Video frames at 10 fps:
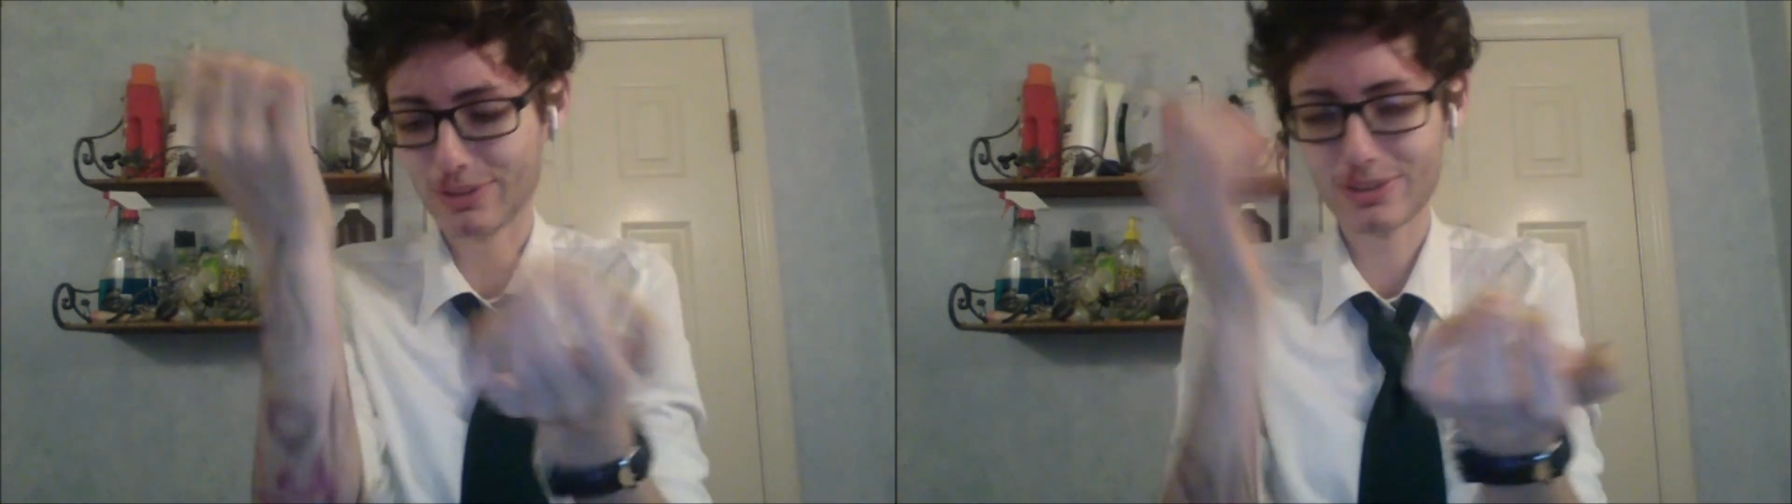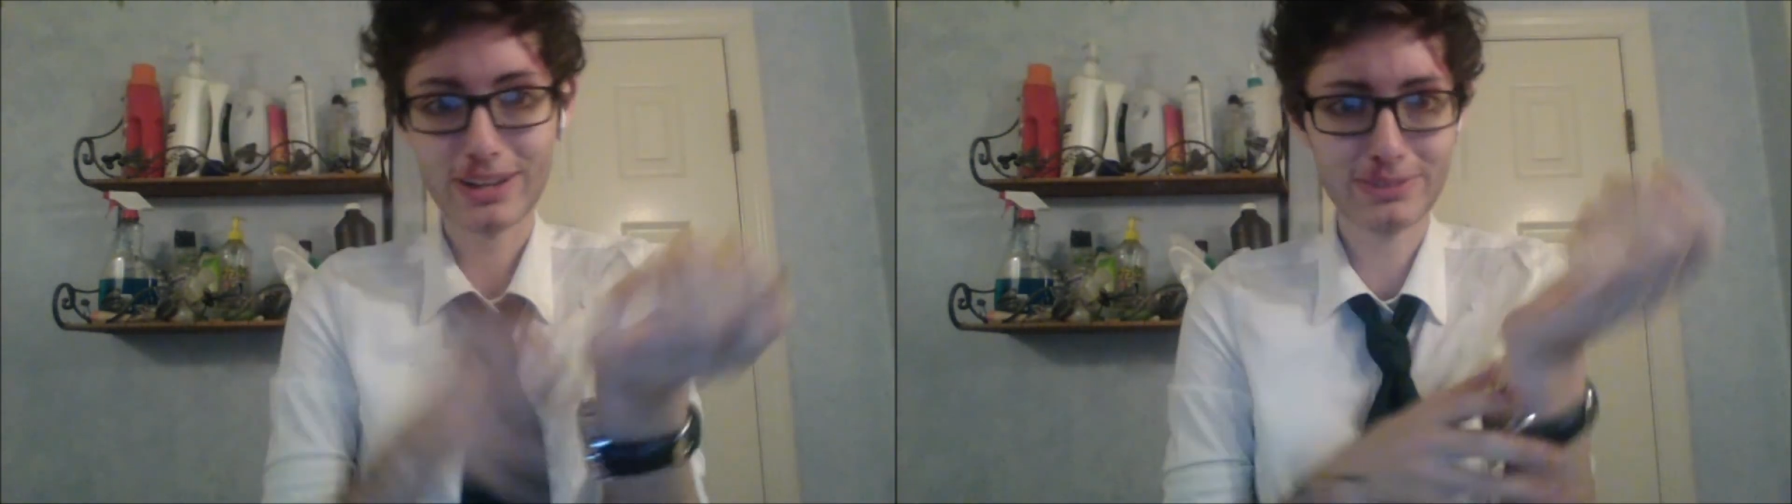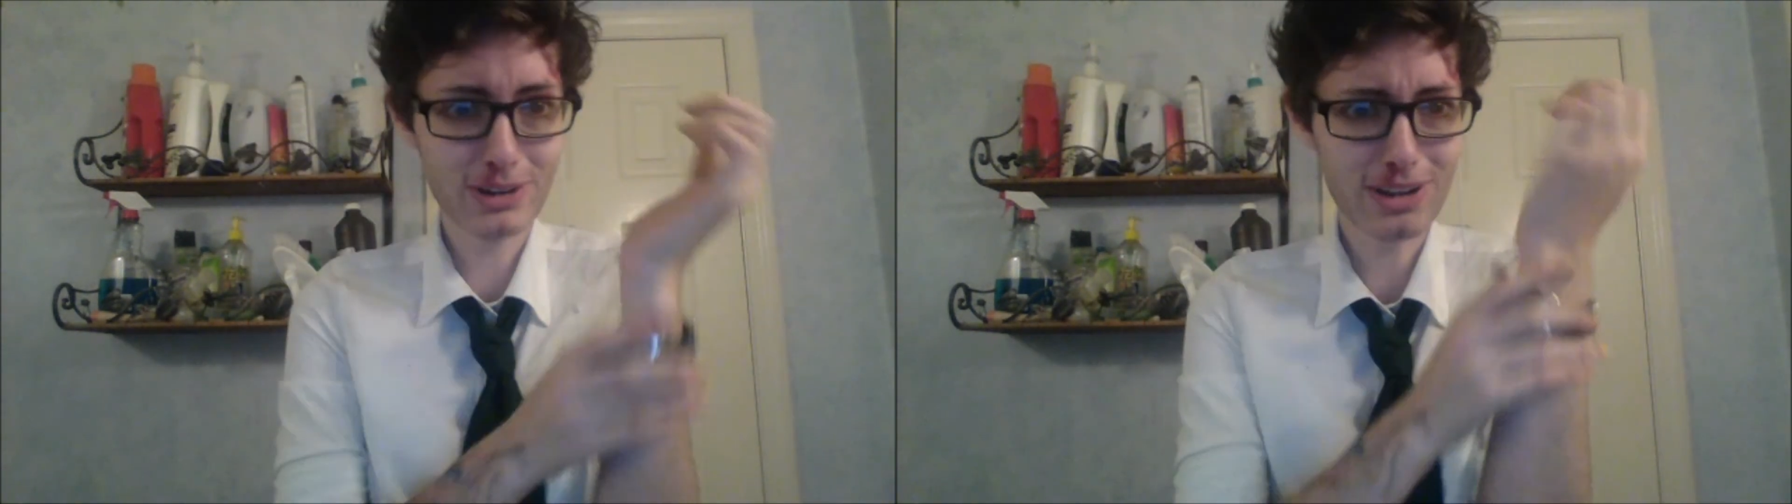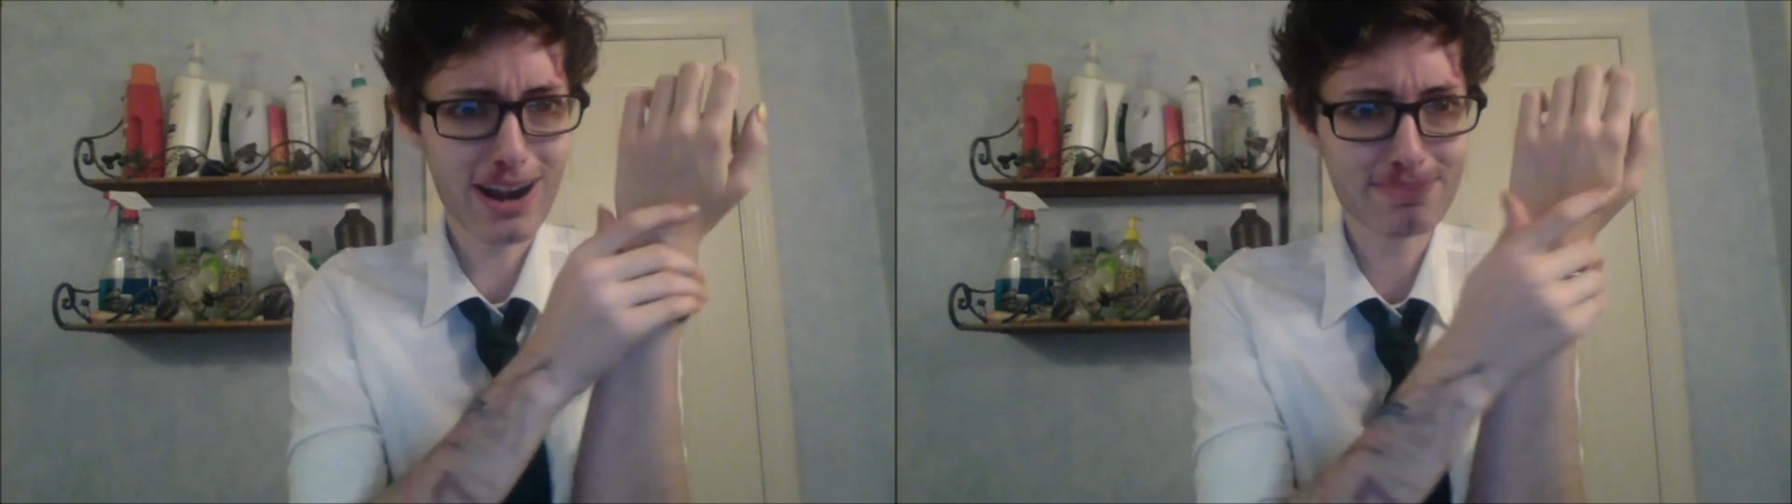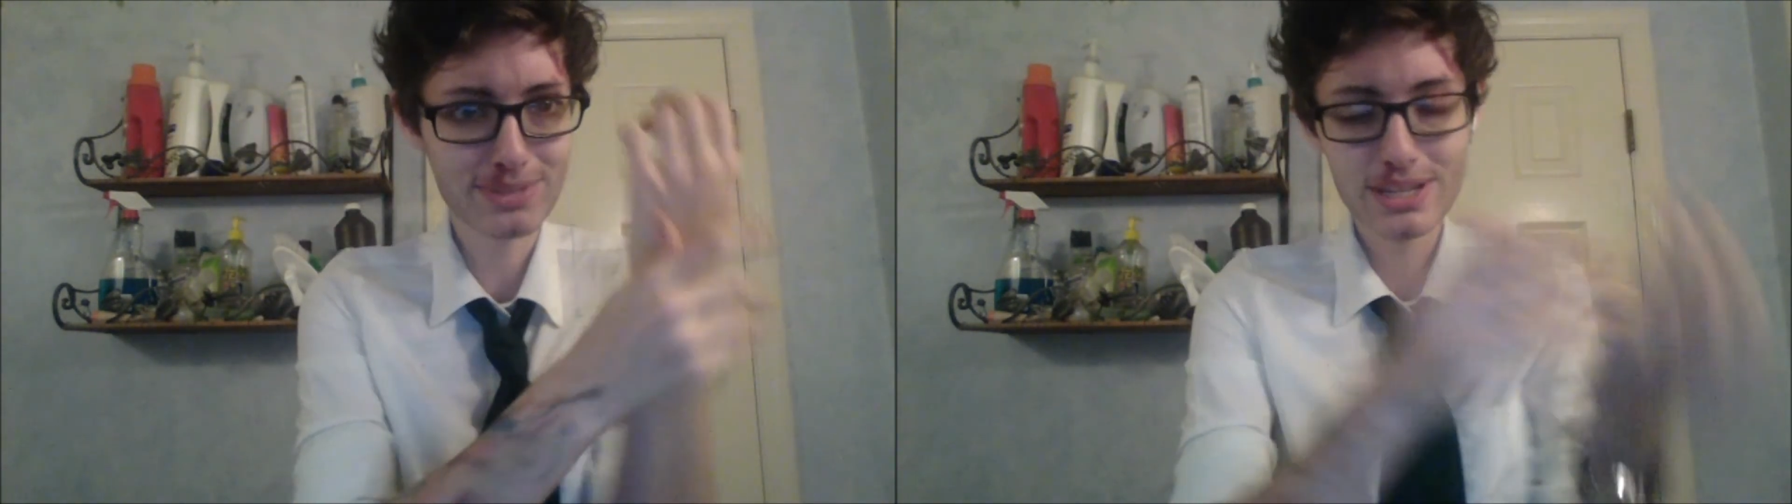wrong
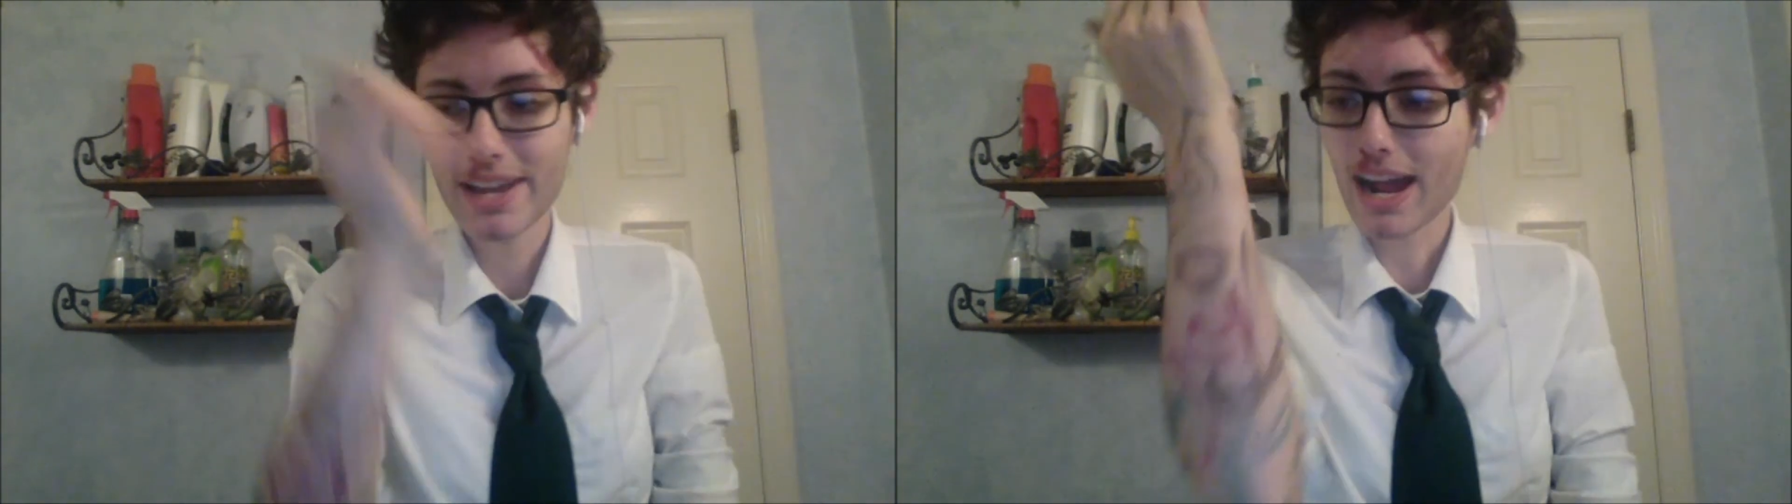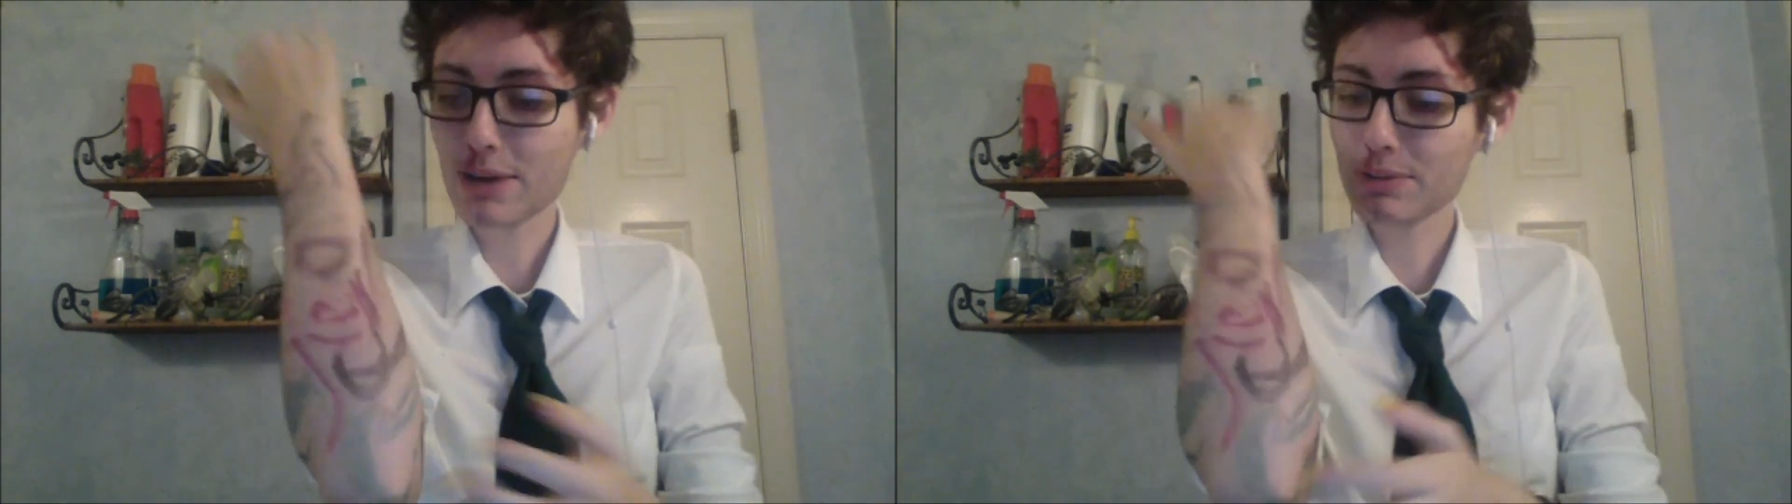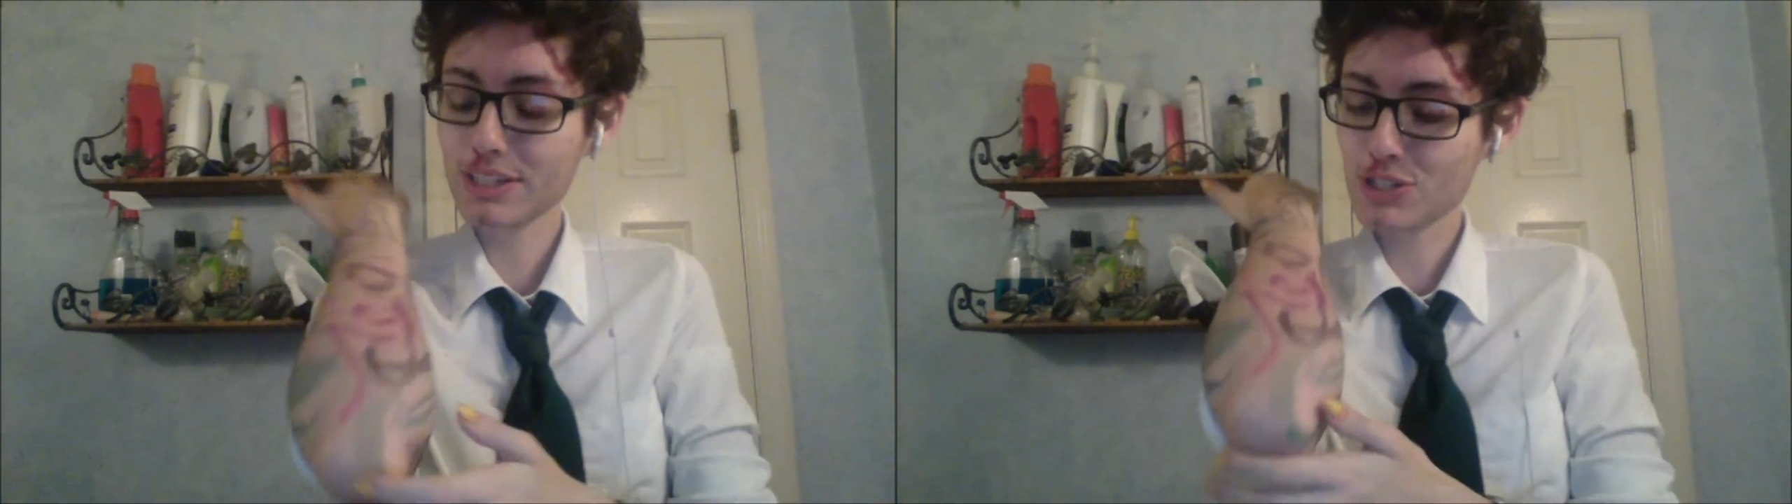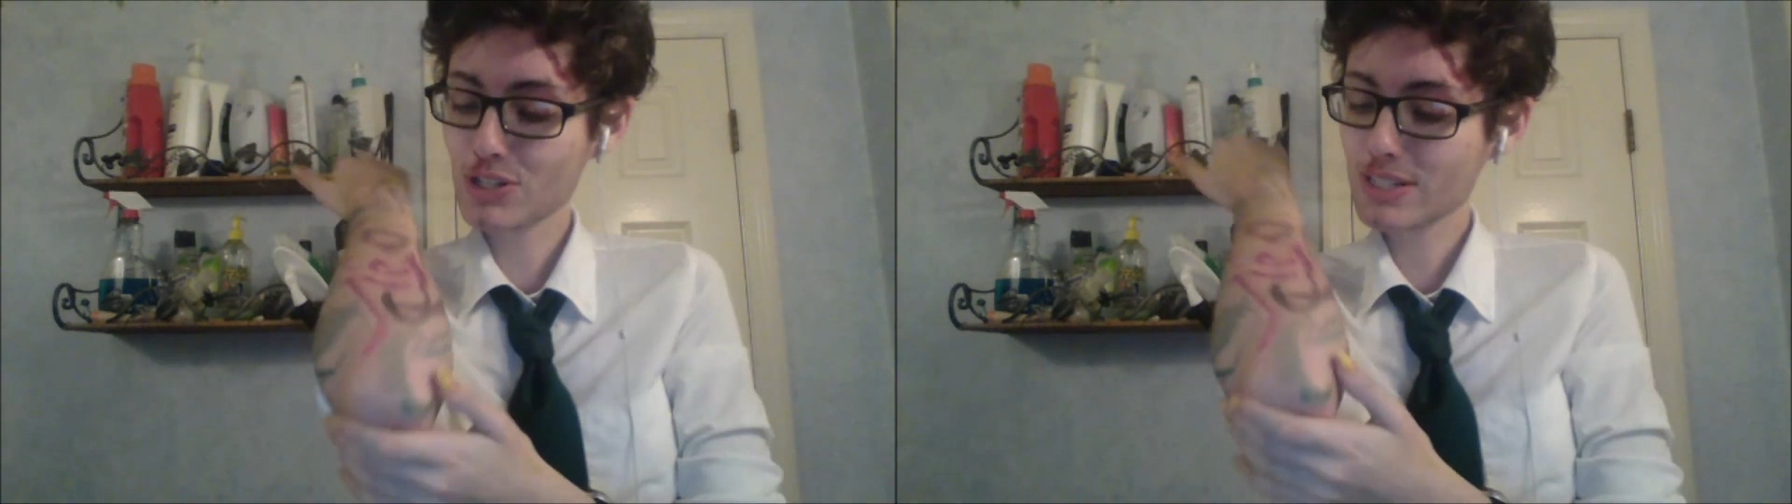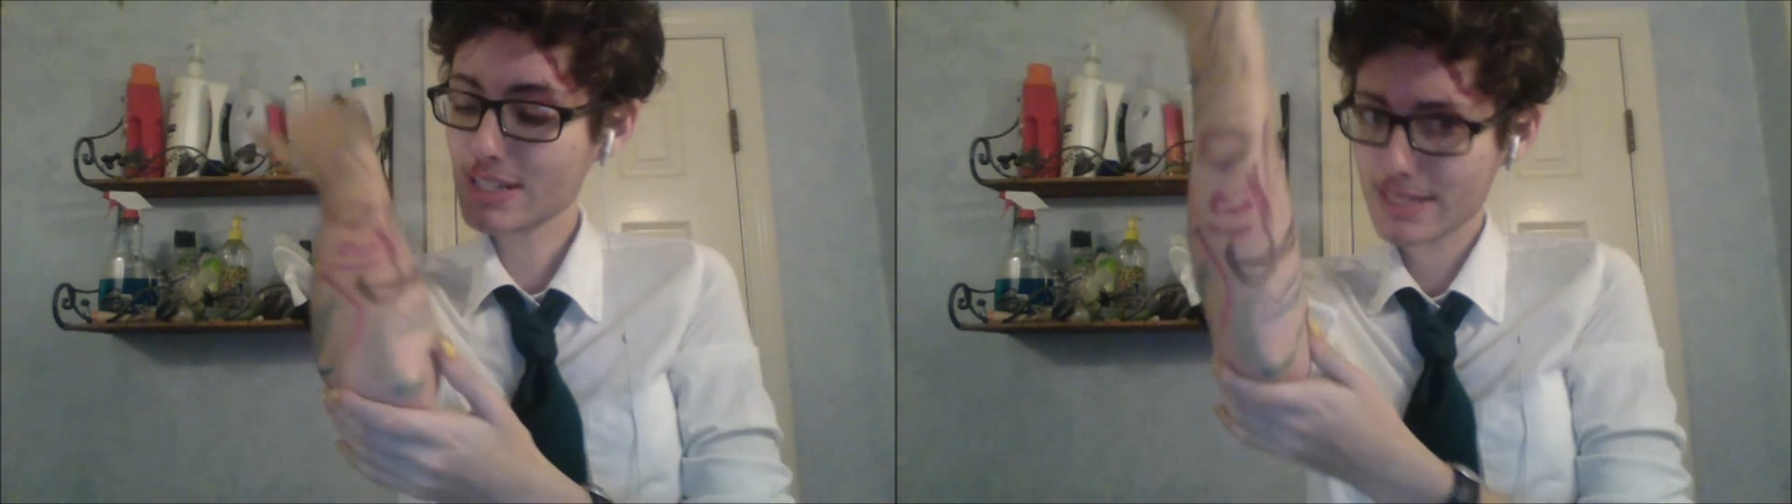arm! I really
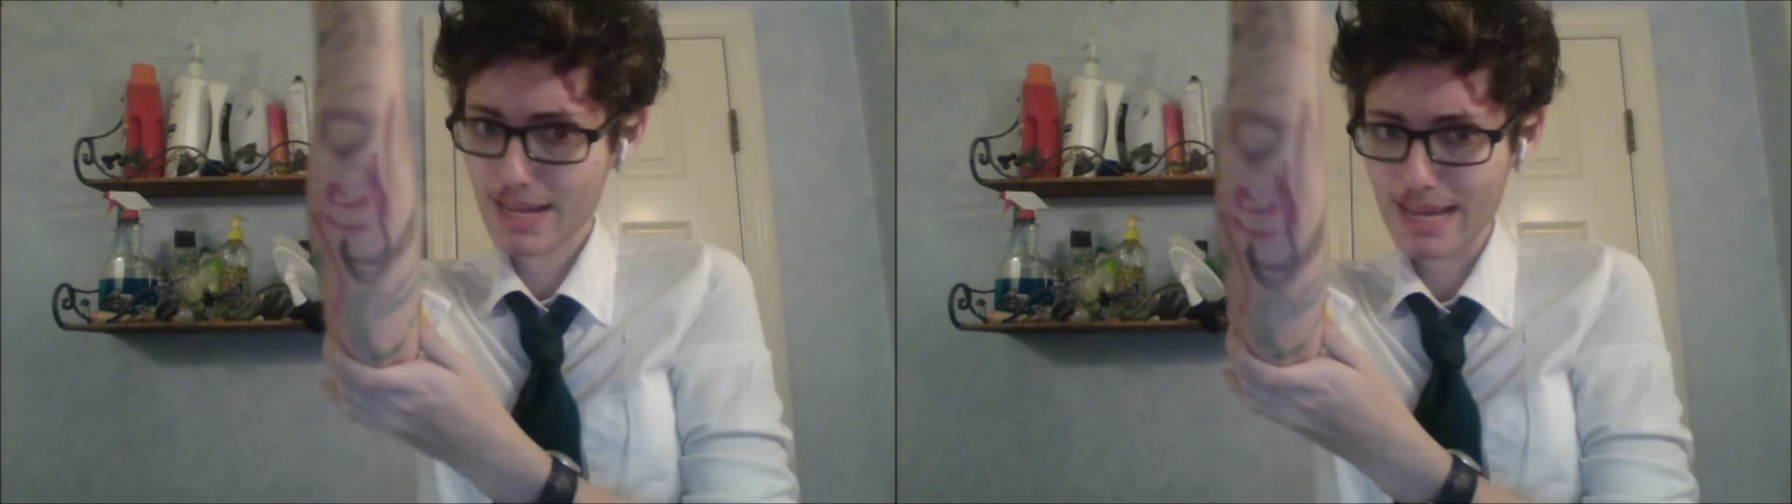should get